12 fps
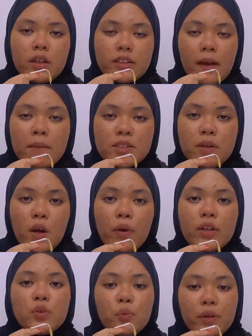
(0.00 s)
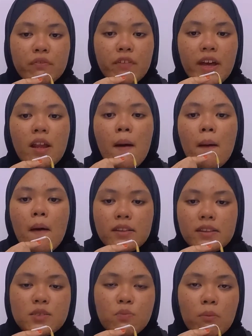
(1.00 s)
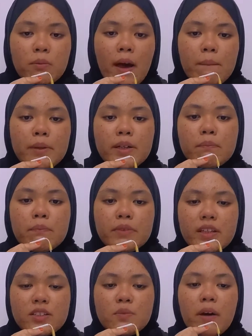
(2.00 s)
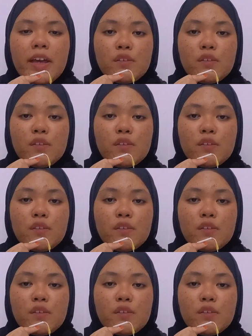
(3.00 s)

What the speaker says: There must be a way to prevent this problem happen is by